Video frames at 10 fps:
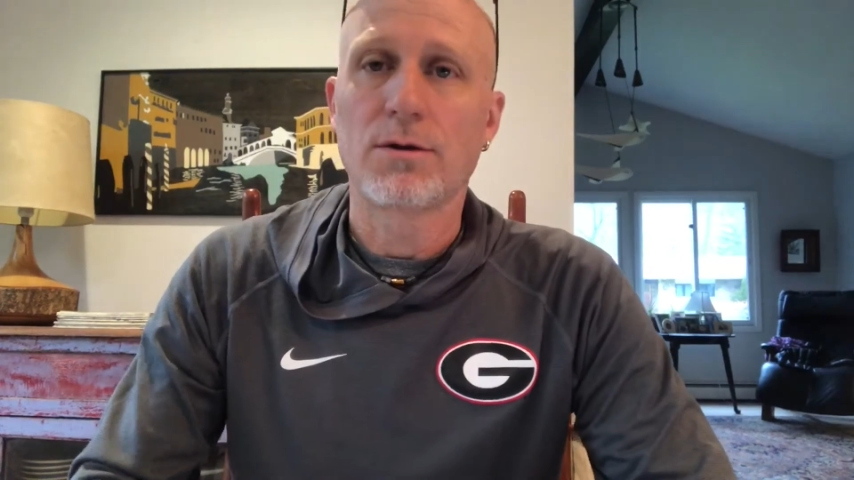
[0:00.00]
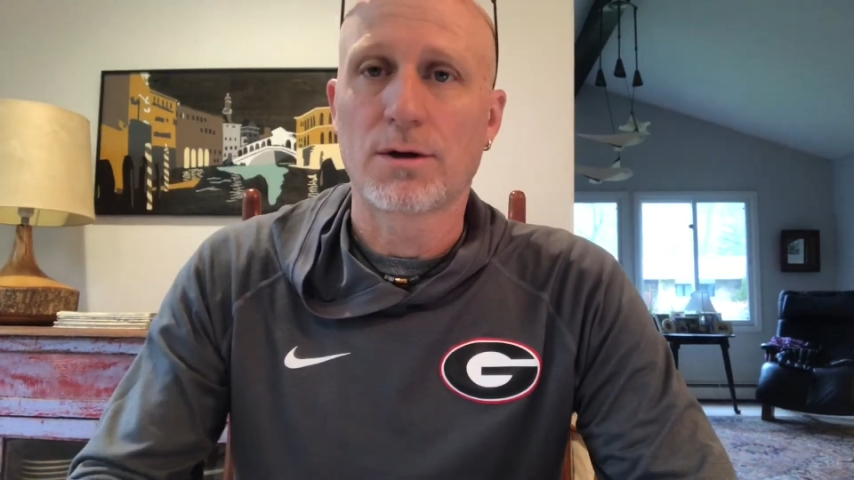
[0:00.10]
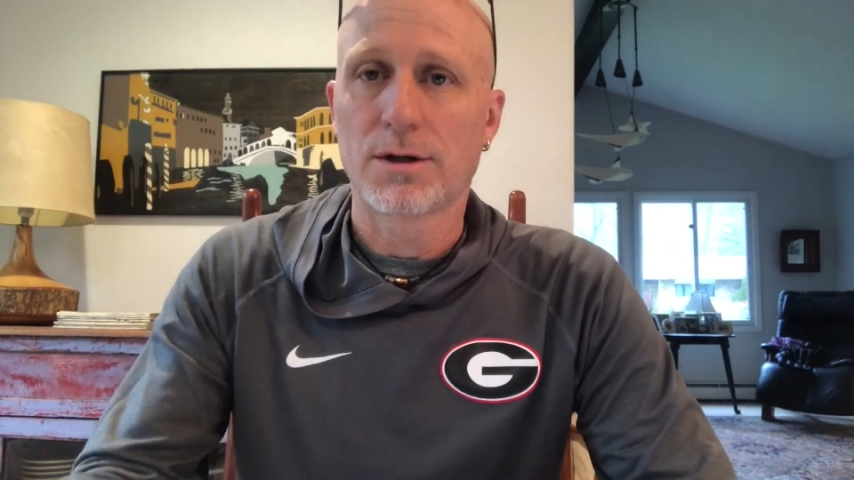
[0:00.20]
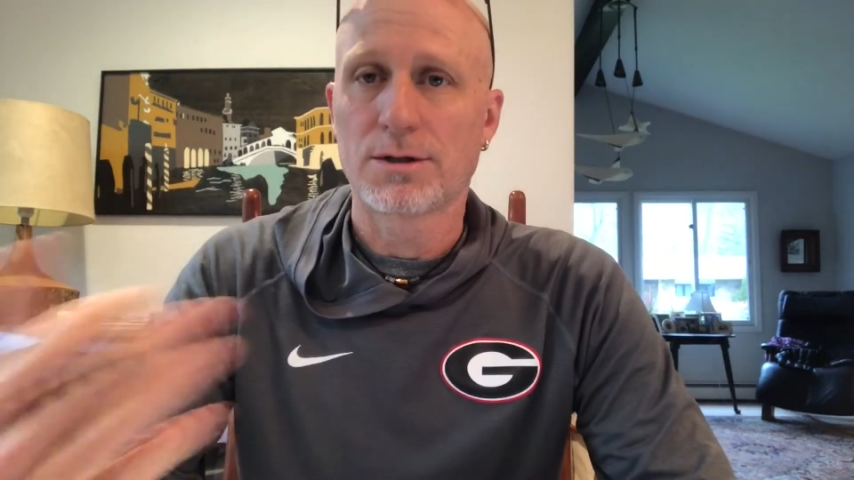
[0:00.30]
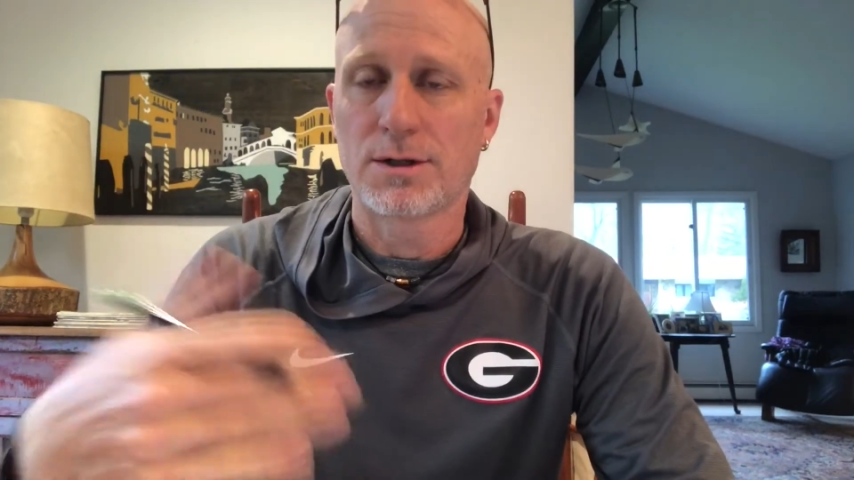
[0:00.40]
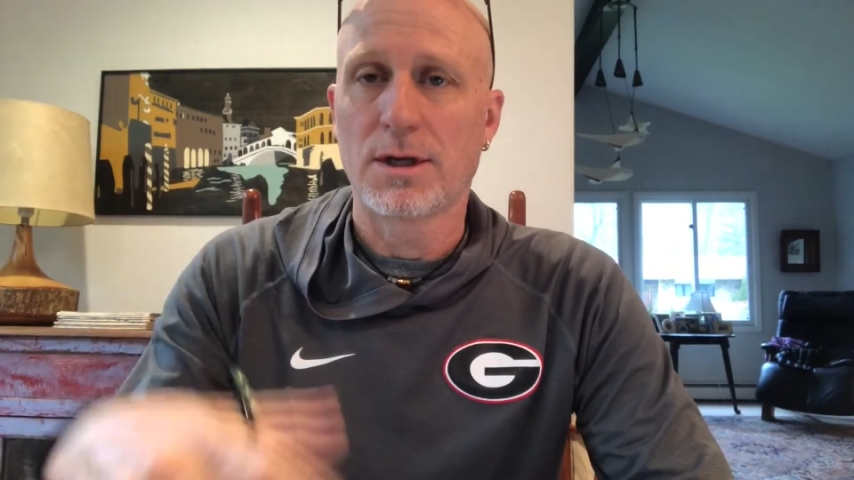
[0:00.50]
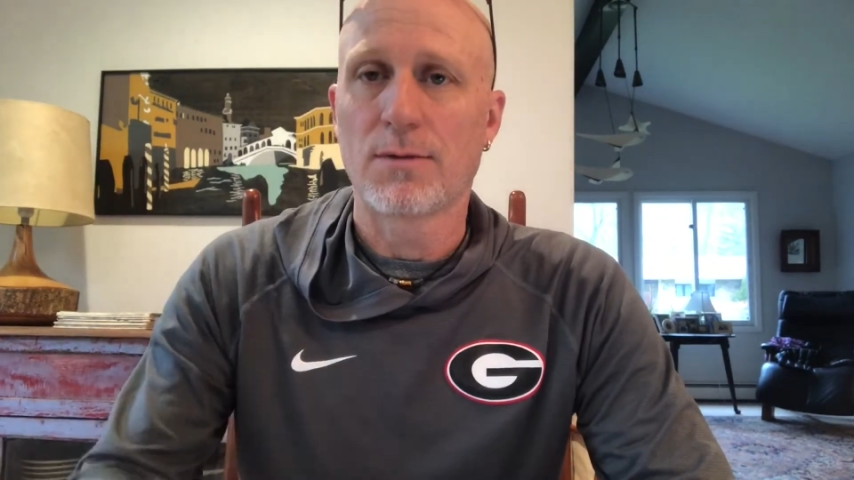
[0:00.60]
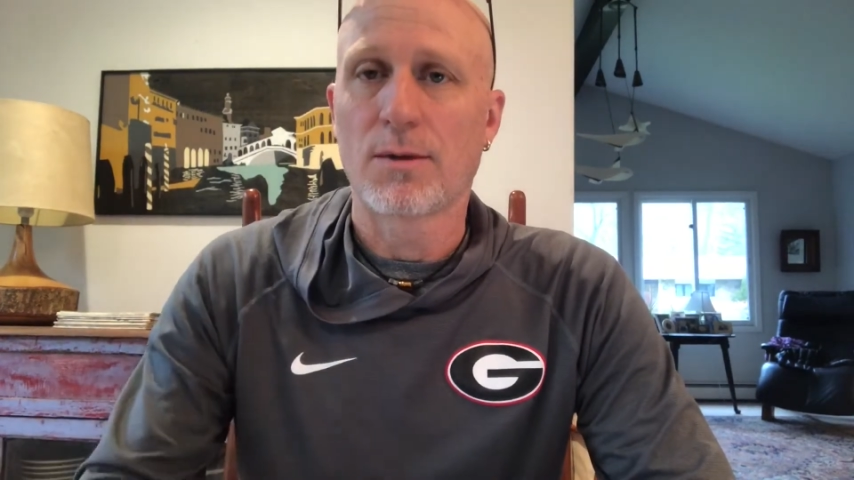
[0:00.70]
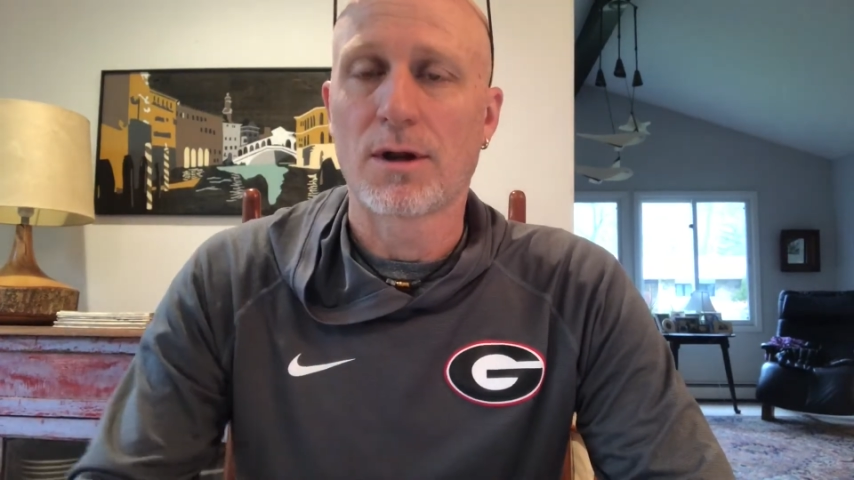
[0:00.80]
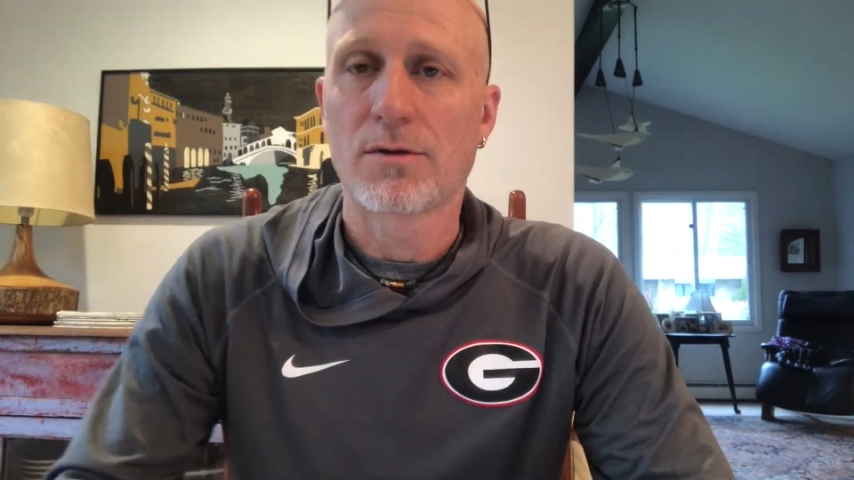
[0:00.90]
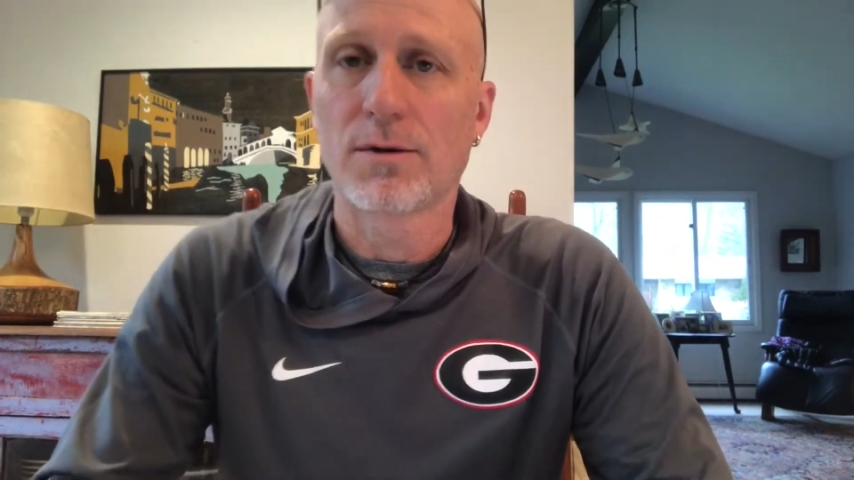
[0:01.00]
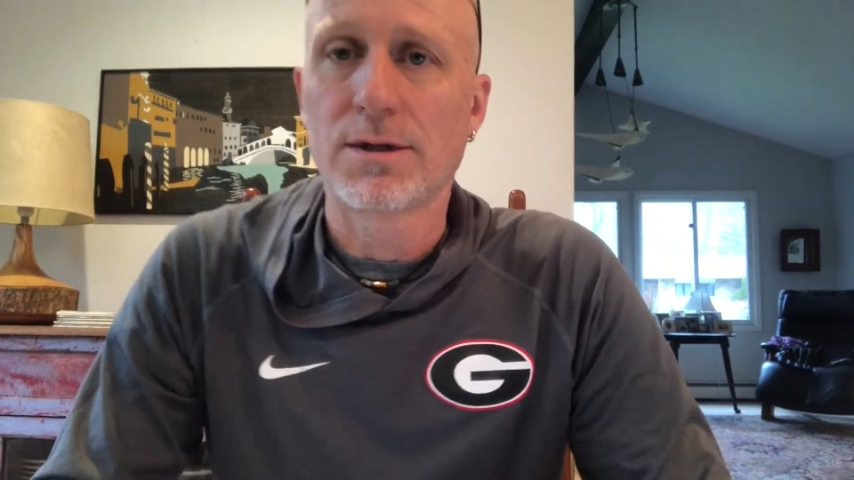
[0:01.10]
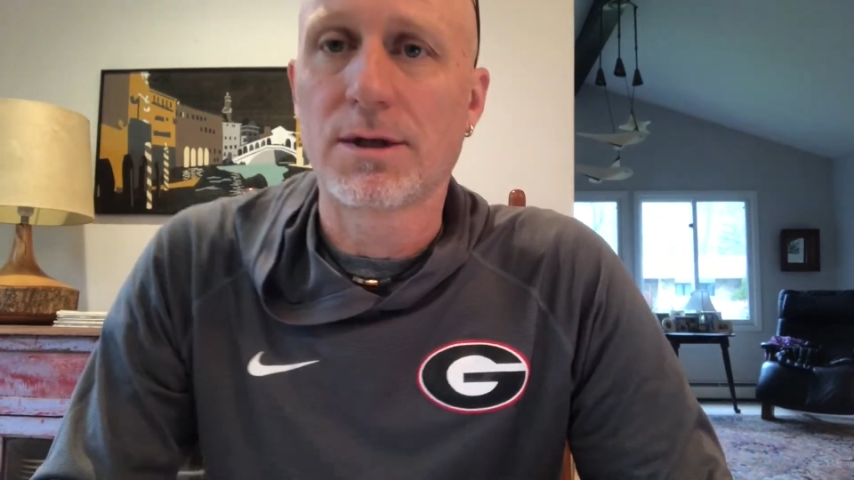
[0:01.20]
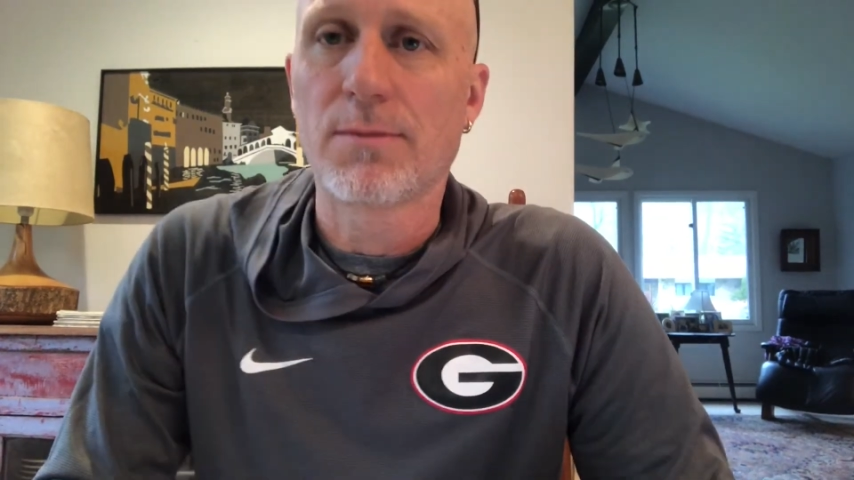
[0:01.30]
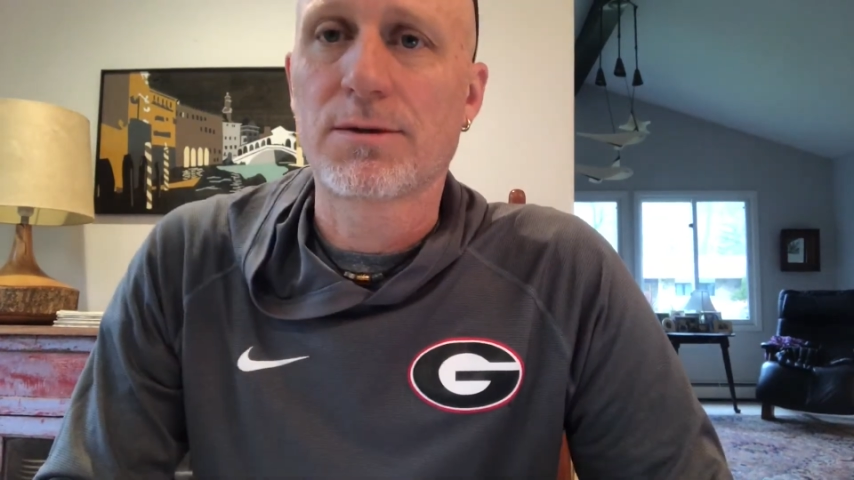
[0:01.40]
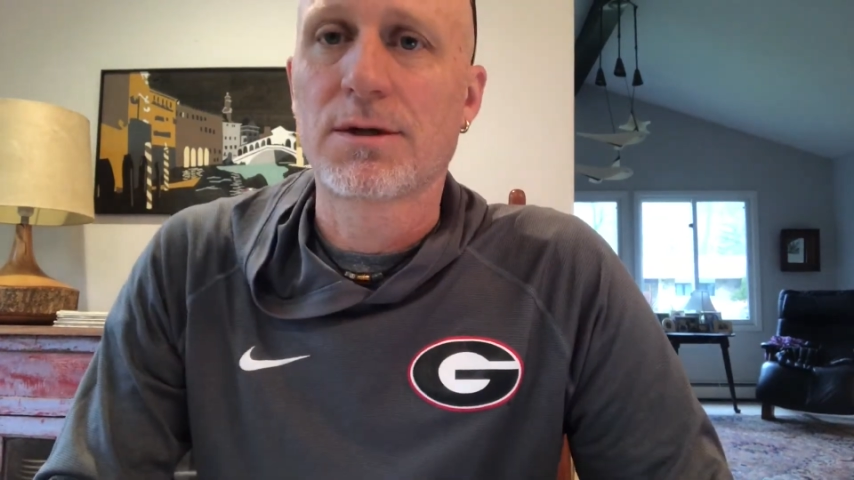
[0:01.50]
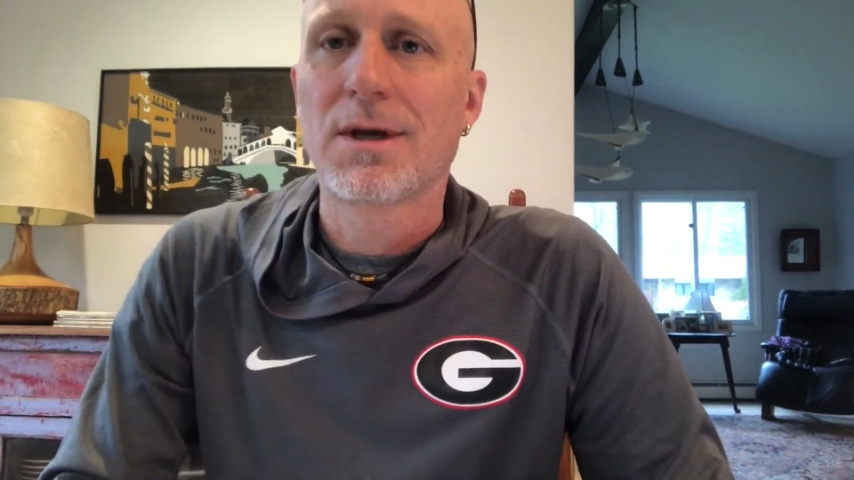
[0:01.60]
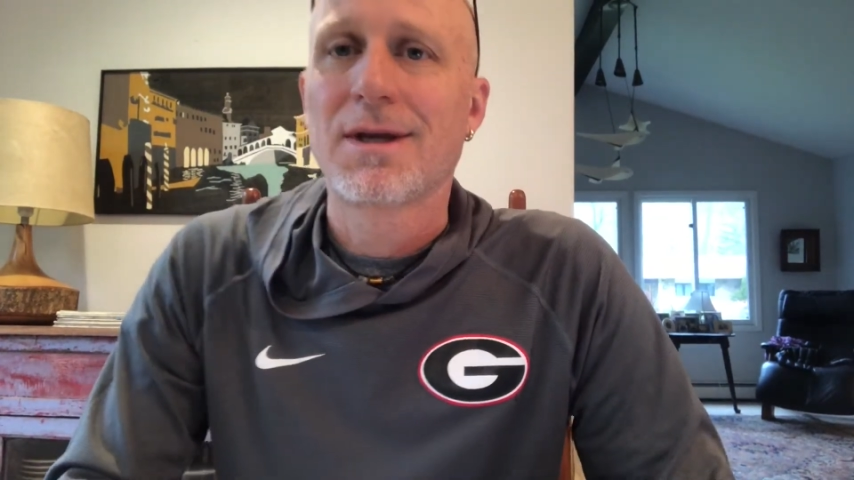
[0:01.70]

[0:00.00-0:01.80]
you're going to see in my 3 tips